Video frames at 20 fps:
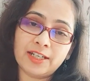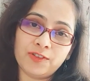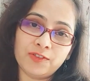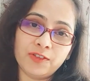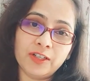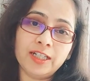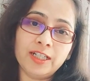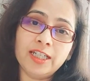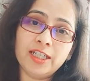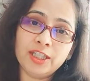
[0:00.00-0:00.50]

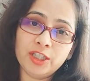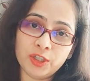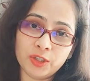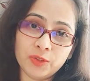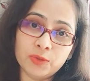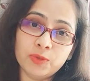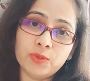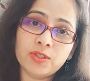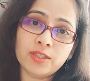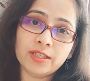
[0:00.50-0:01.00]
really
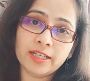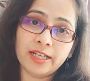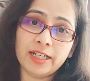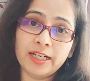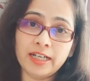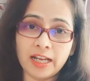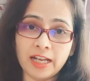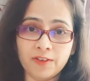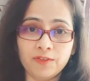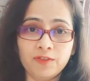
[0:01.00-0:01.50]
use
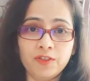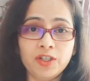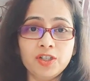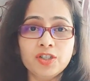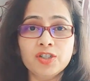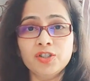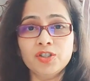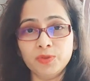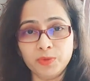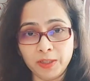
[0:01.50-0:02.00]
and
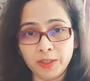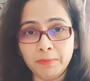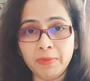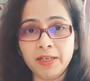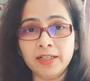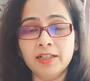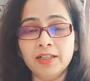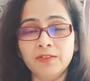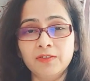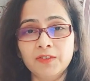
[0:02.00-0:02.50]
leverage during my
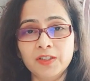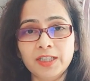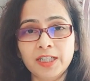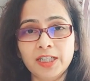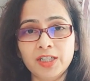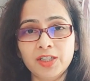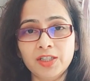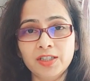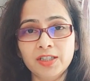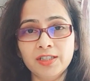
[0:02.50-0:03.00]

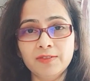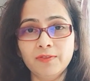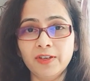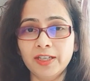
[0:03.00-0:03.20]
conversations,